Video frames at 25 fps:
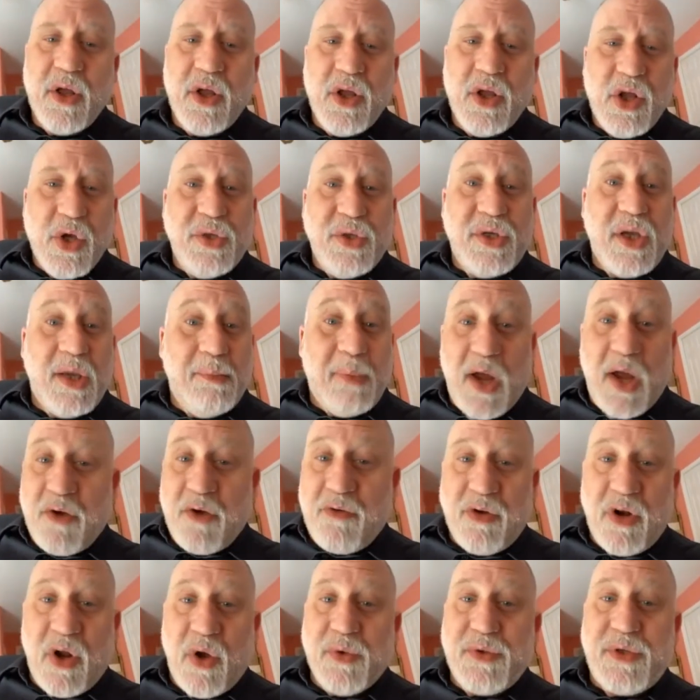using
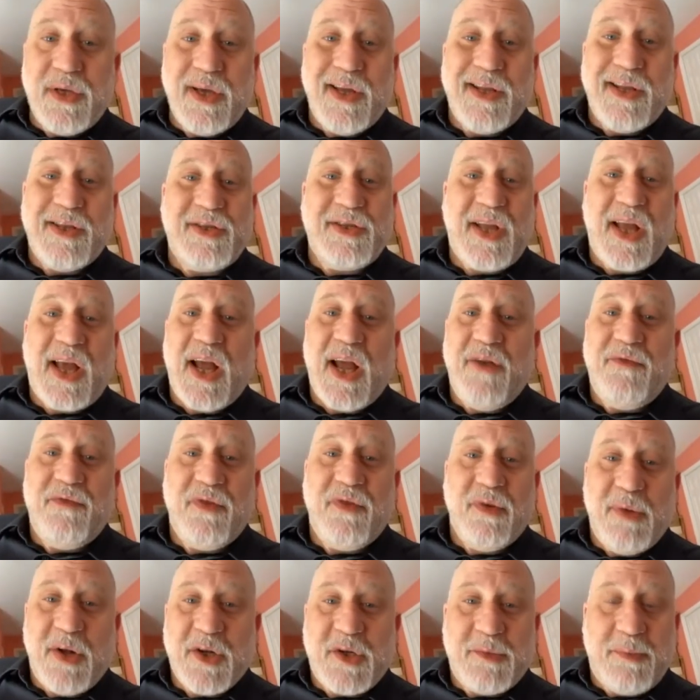microdosing instead for
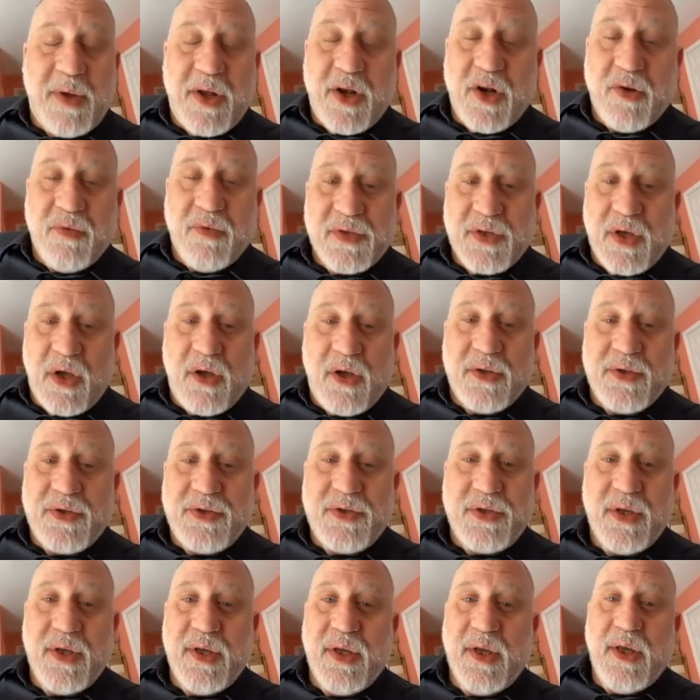much better results.